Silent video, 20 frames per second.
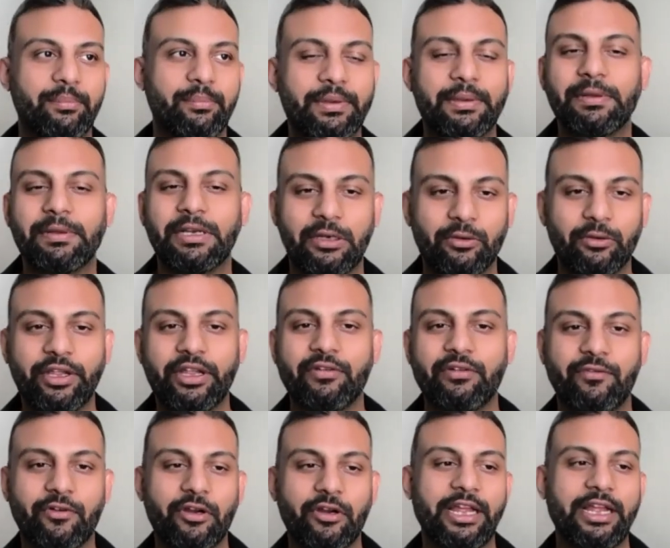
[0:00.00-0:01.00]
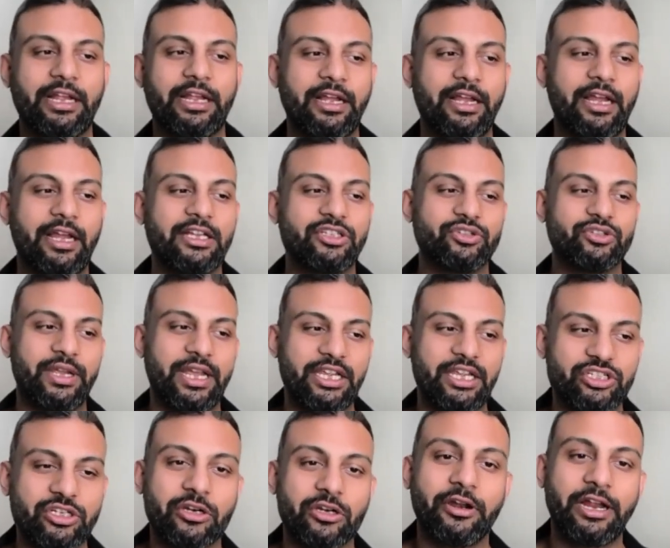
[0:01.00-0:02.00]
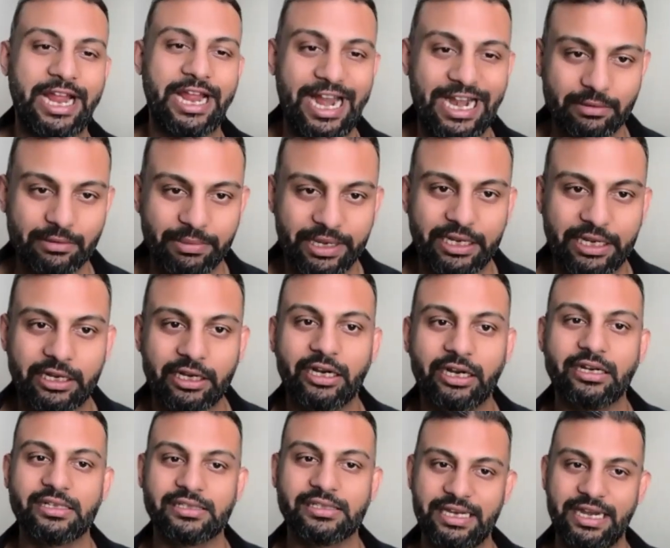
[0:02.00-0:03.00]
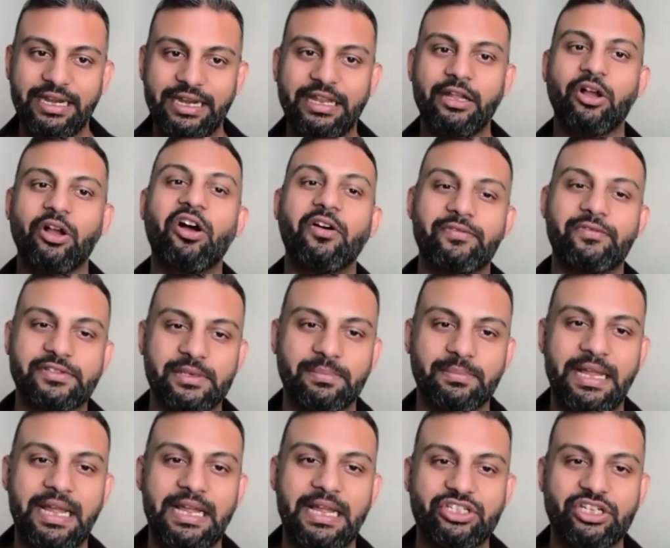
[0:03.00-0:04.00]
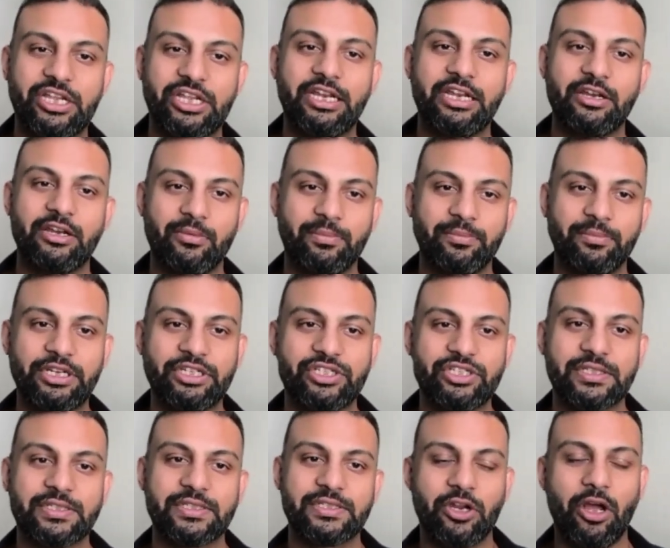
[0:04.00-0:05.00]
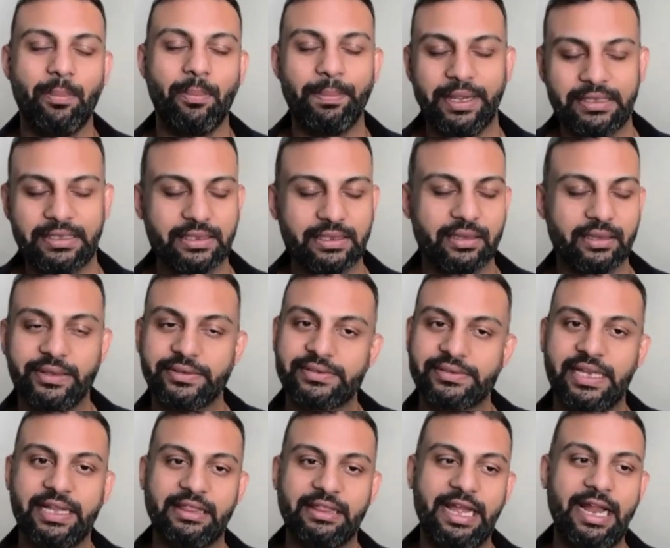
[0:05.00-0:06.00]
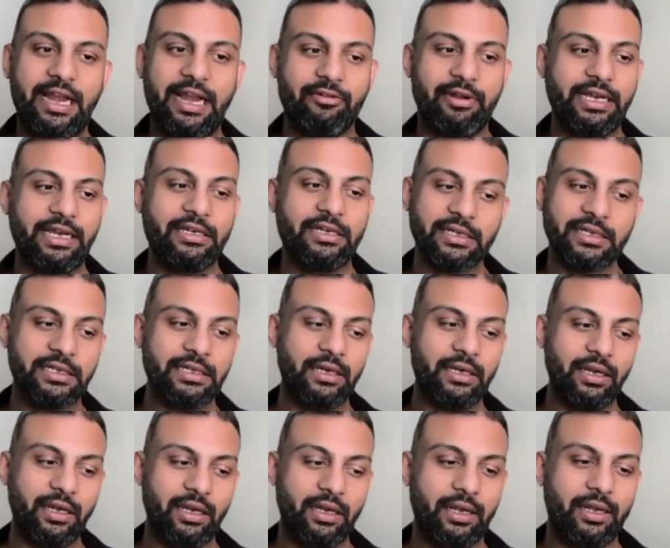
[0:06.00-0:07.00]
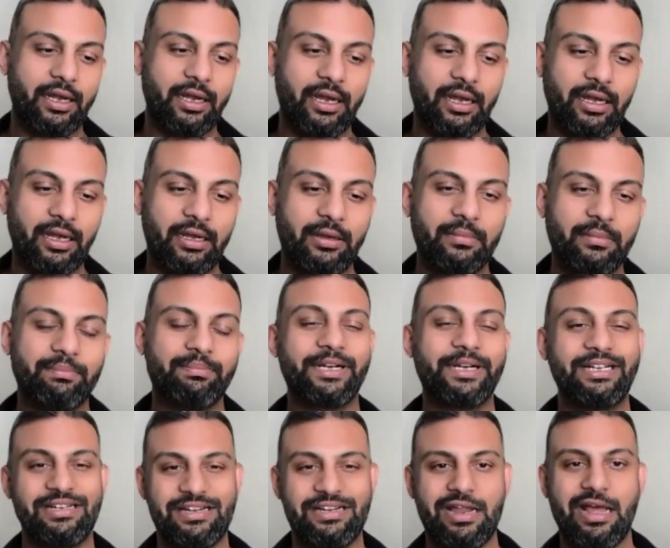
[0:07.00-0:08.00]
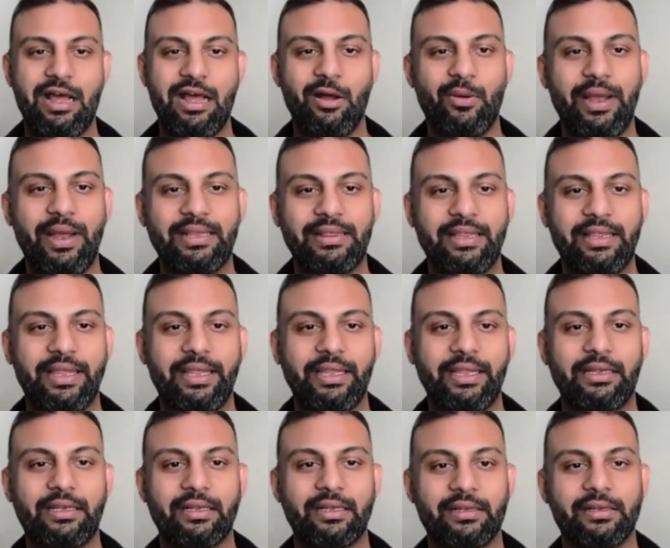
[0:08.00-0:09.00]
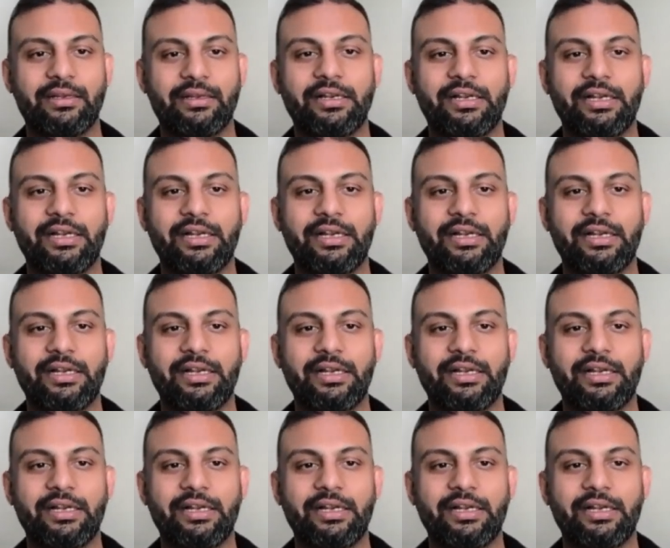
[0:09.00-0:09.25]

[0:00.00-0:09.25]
people are looking for like educational or academic understanding of supply chain and operations topics and things like that, right? But now I think